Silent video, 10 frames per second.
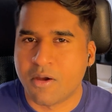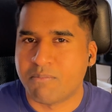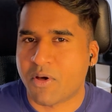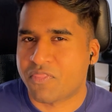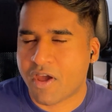
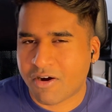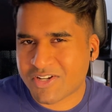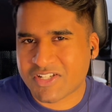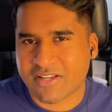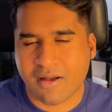But there are
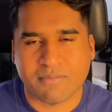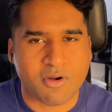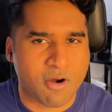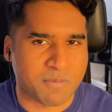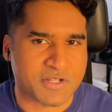some
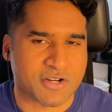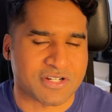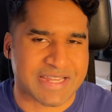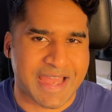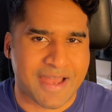open
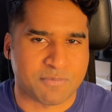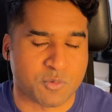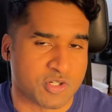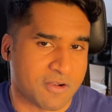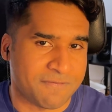source
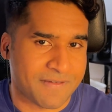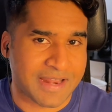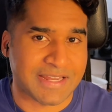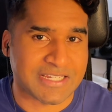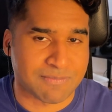apps which are
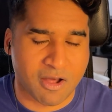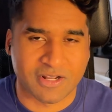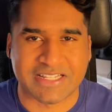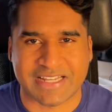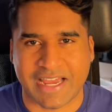fairly small
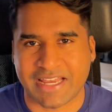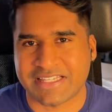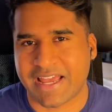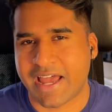in size,